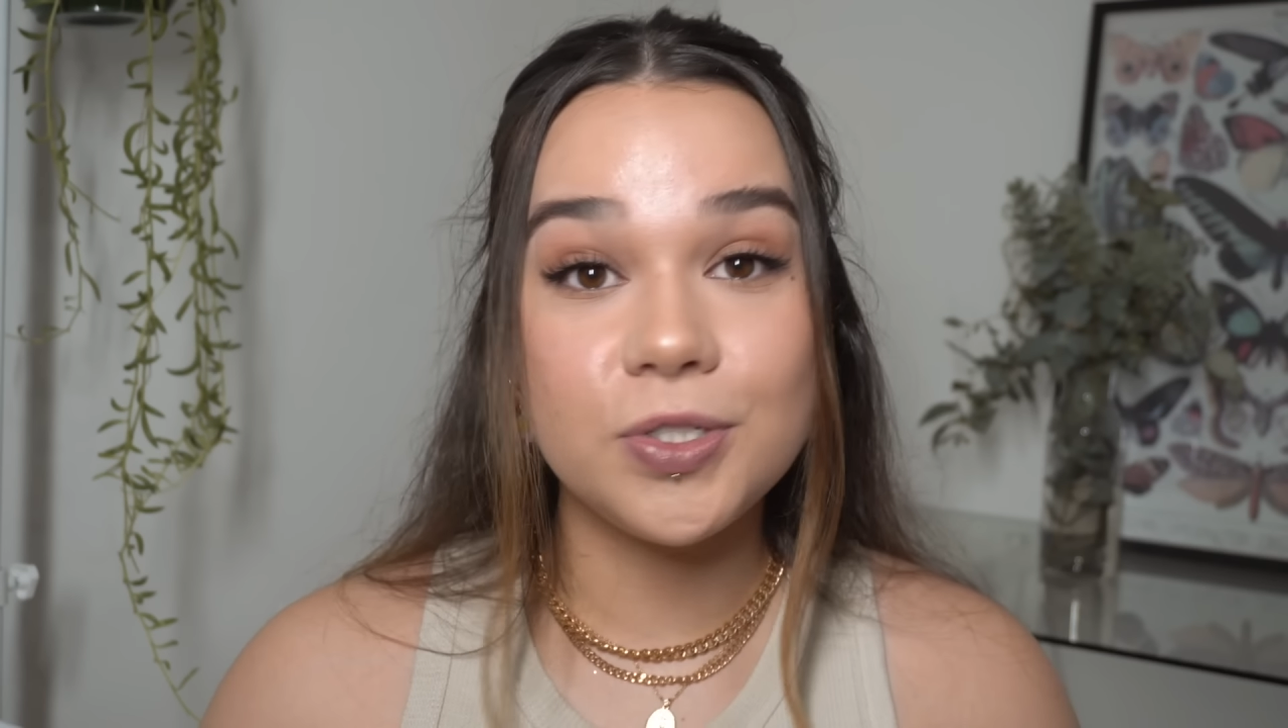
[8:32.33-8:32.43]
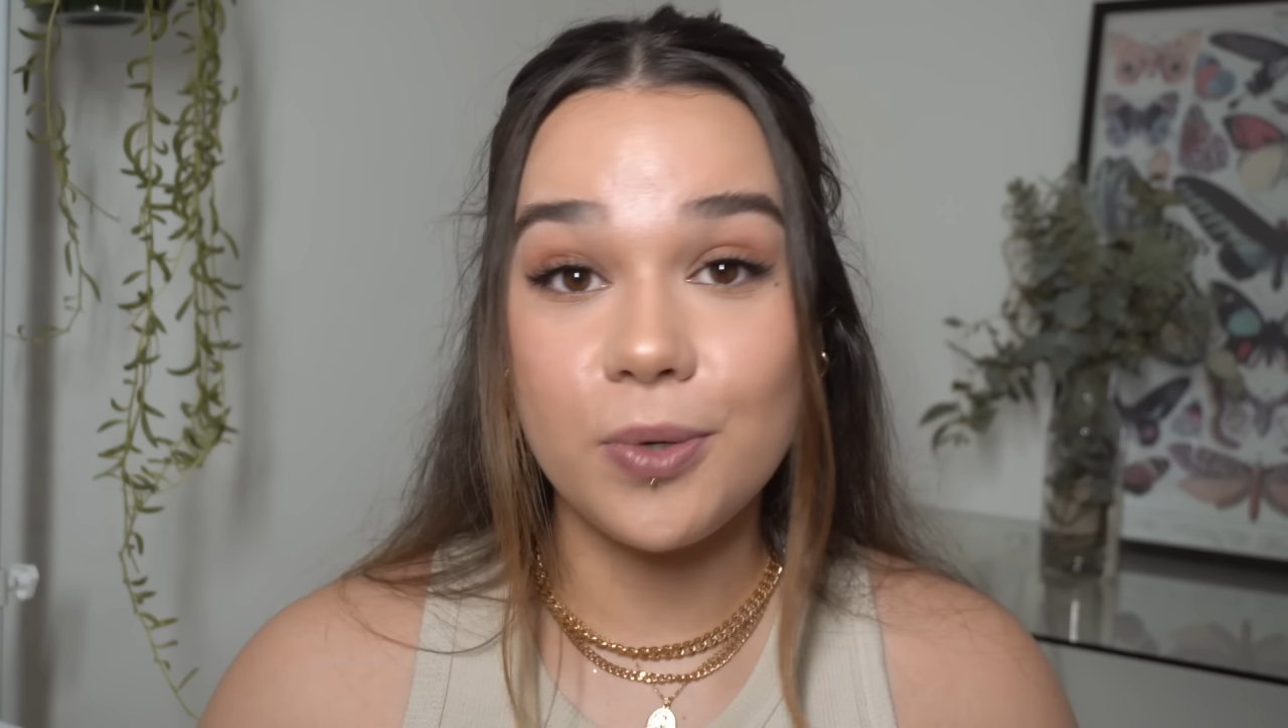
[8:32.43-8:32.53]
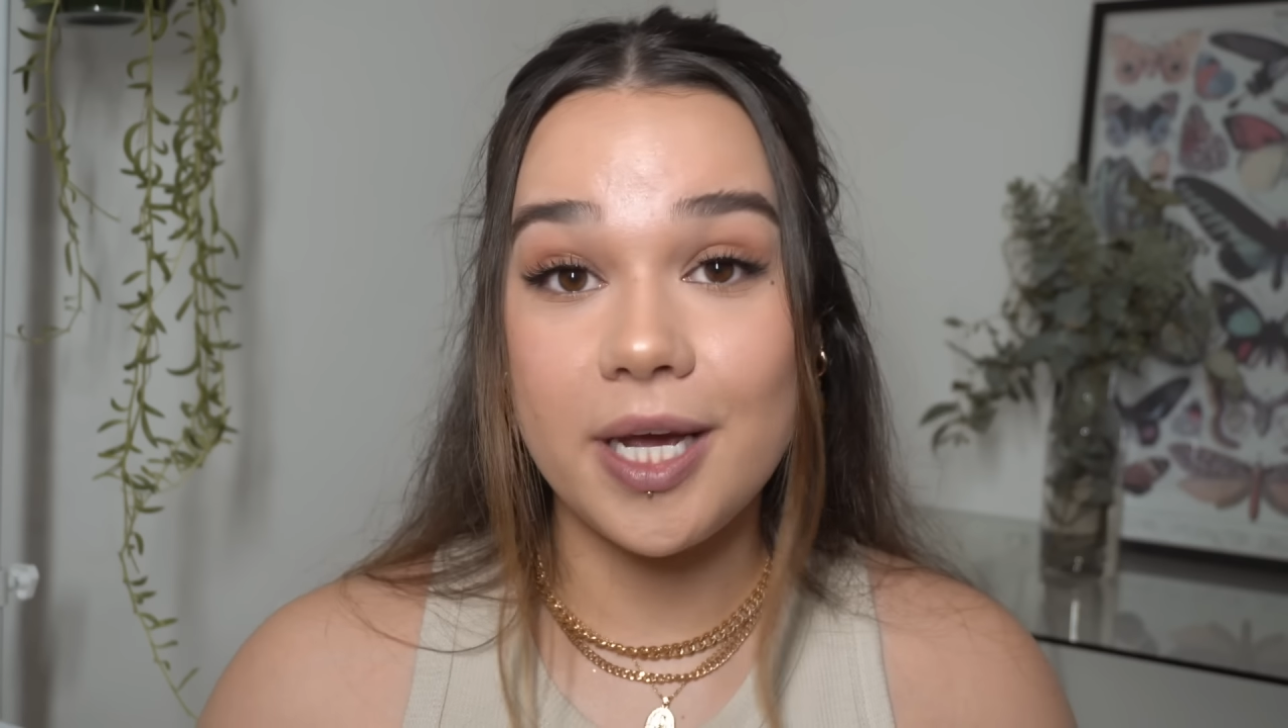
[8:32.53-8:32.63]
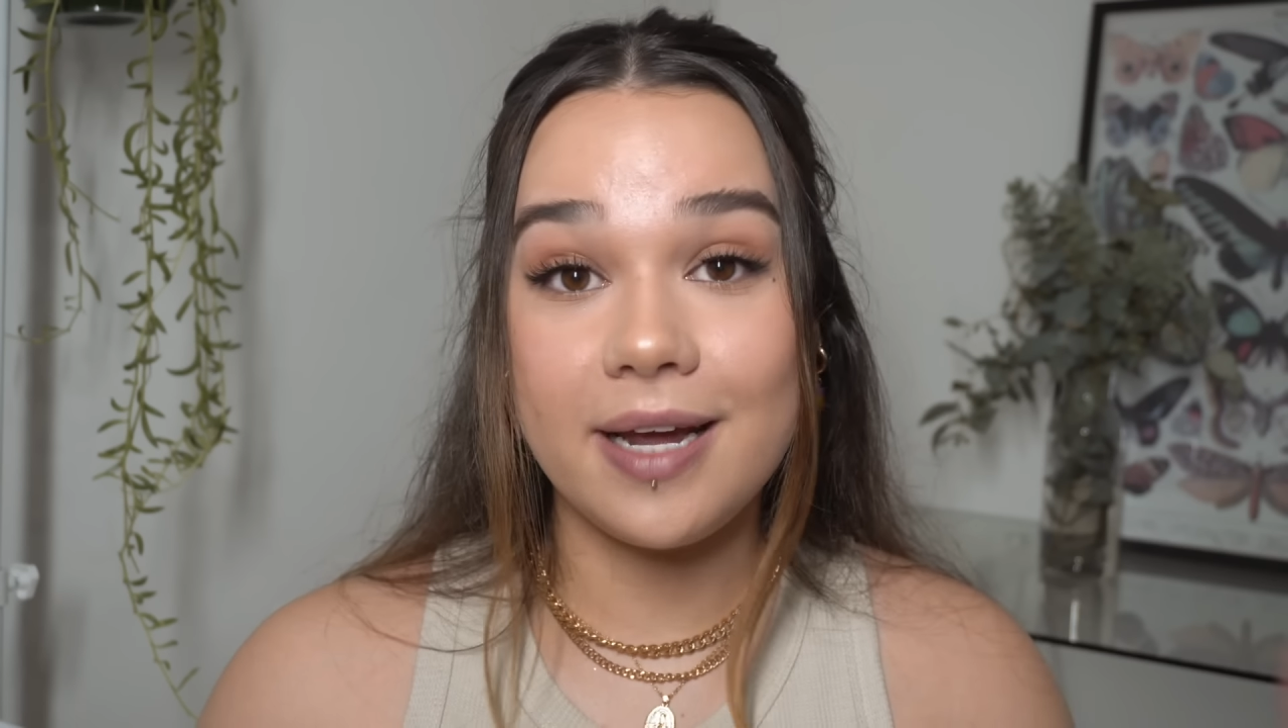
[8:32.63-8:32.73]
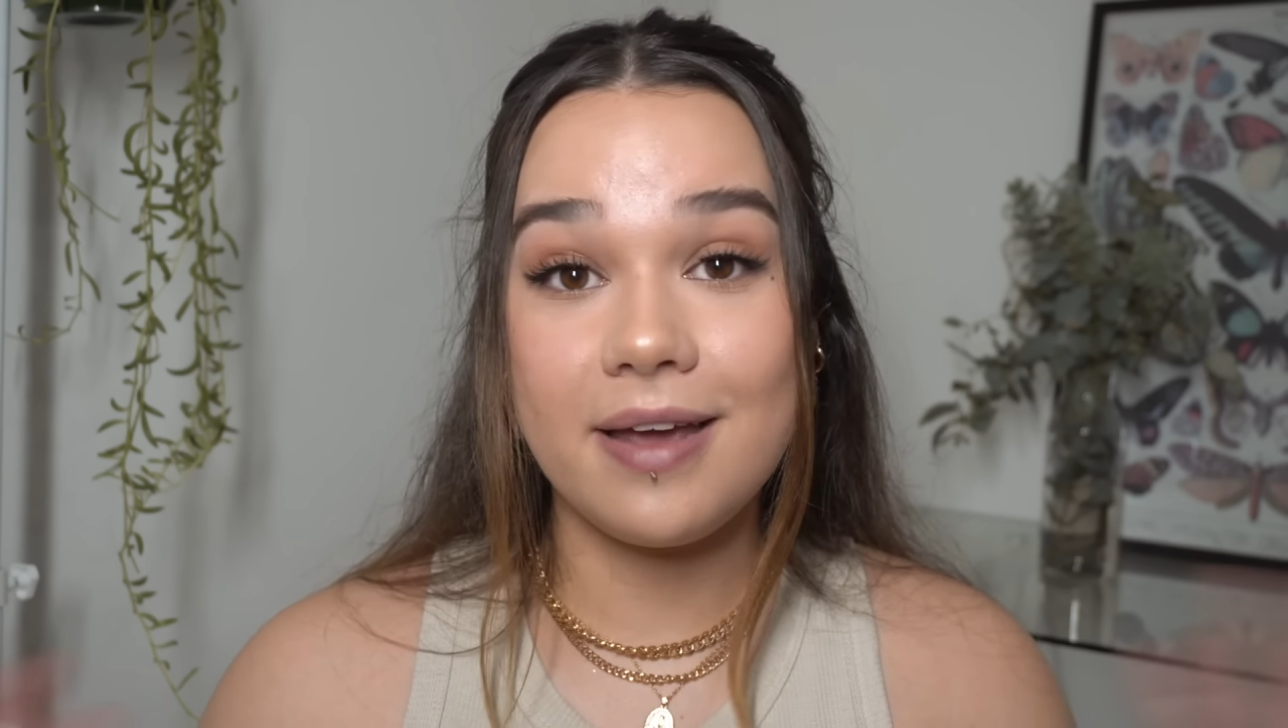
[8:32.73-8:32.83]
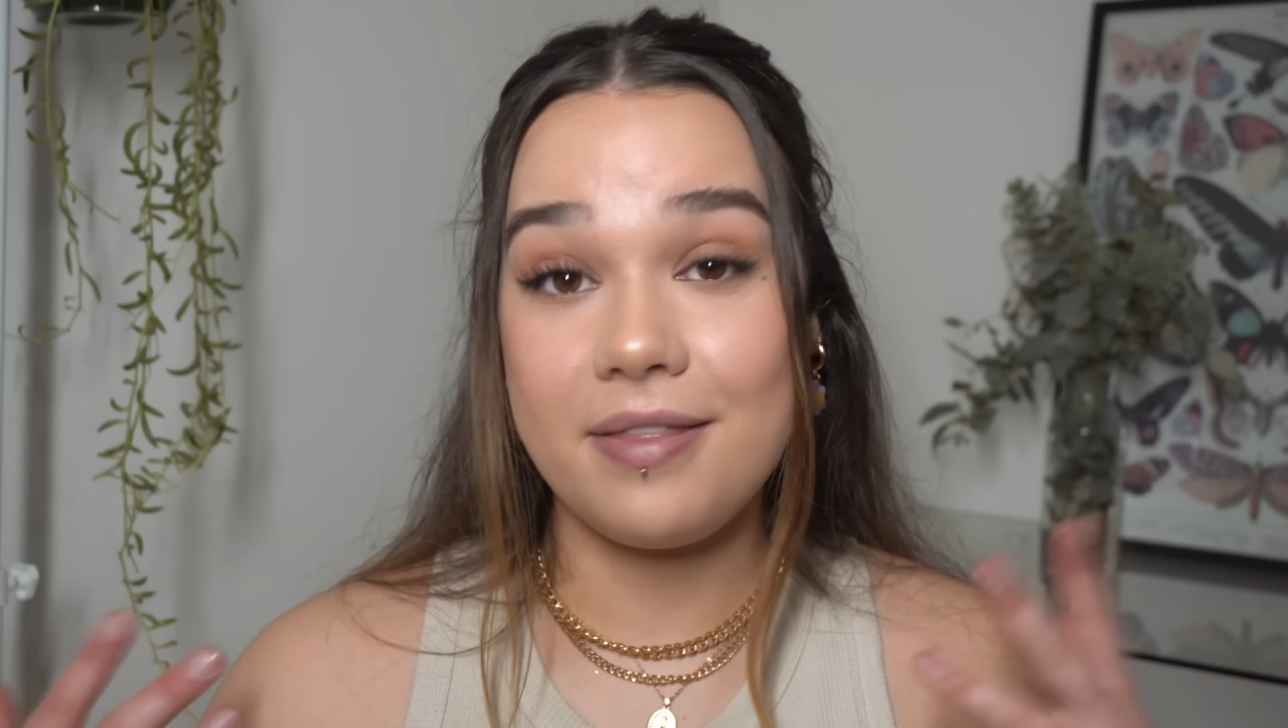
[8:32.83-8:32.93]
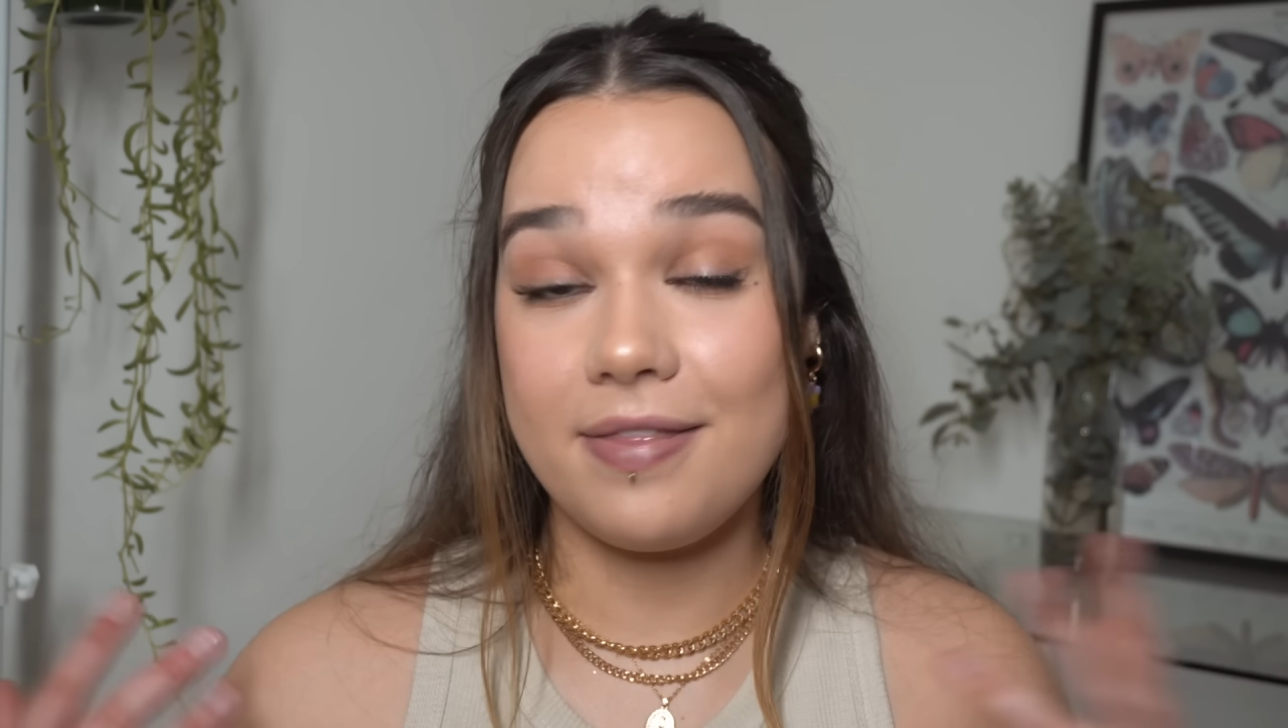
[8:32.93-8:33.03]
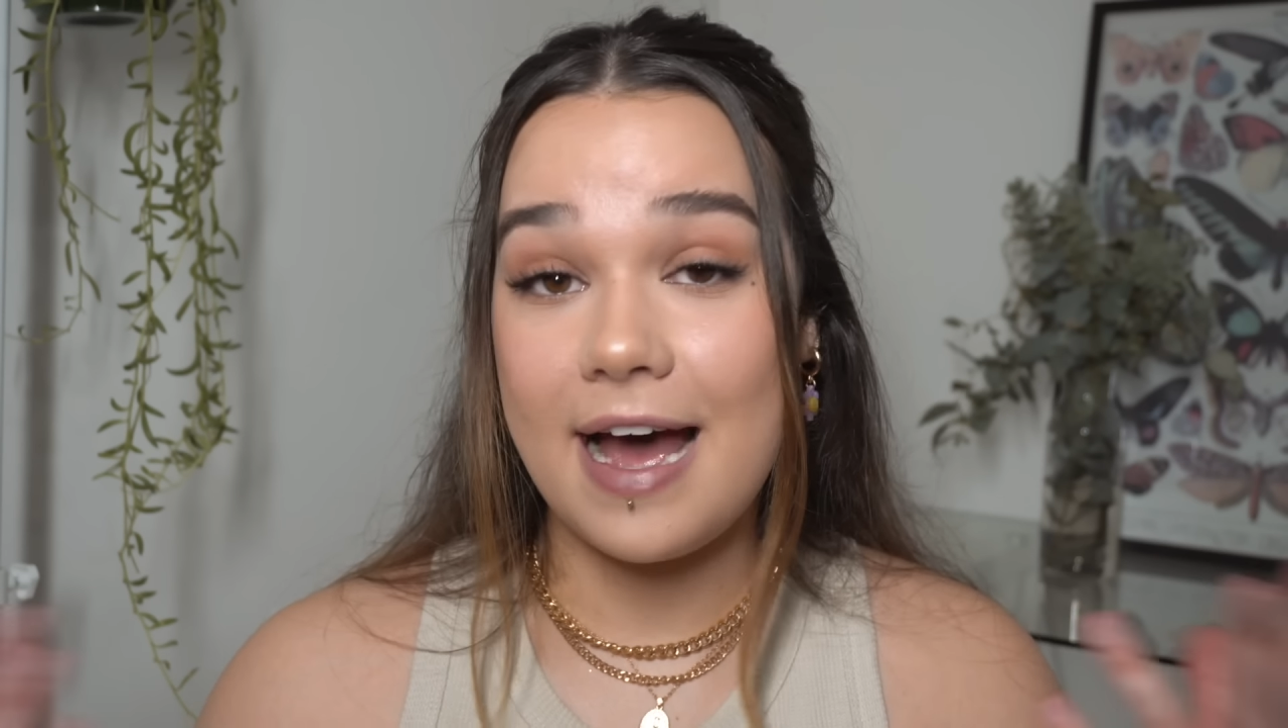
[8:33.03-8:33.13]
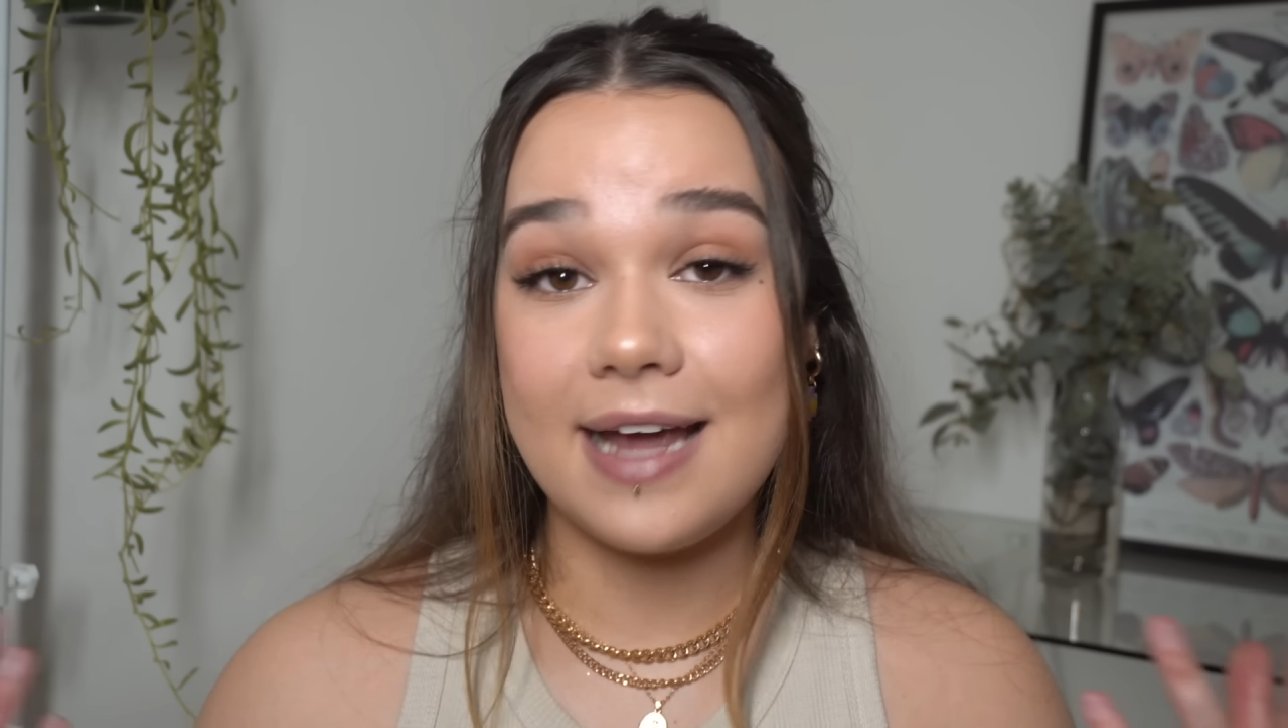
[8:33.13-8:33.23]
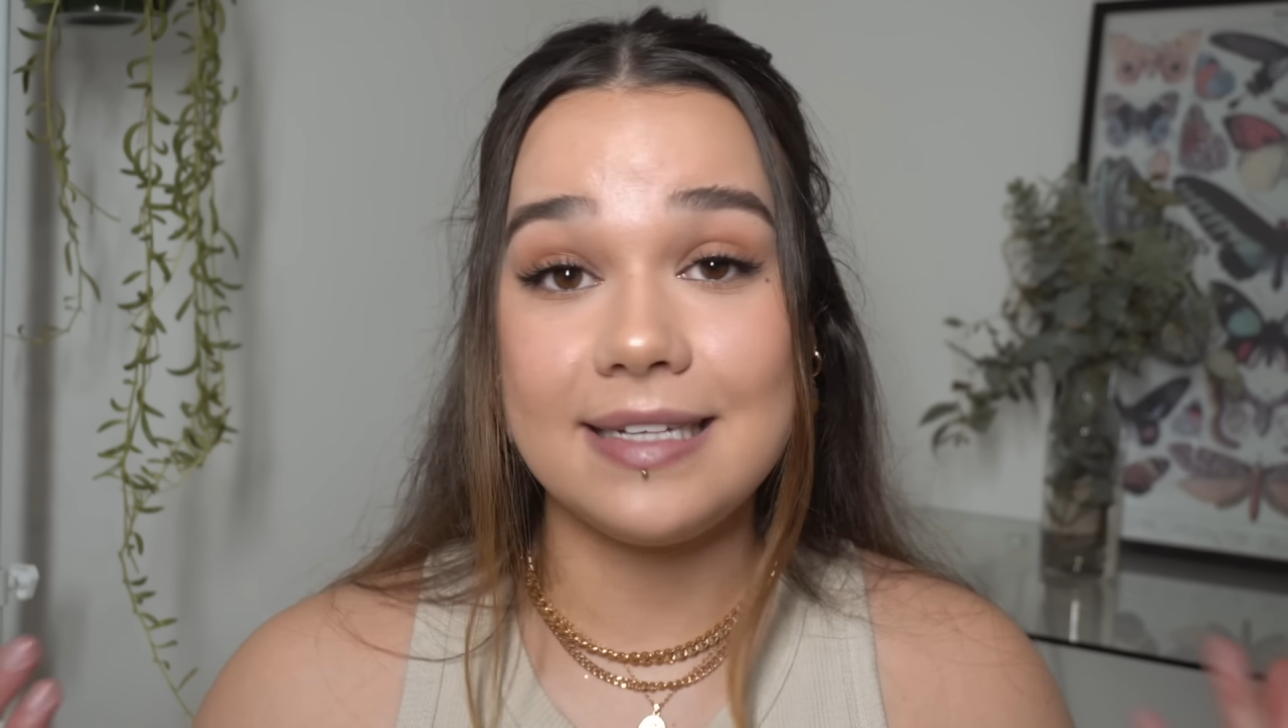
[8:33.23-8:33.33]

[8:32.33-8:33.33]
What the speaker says: doing that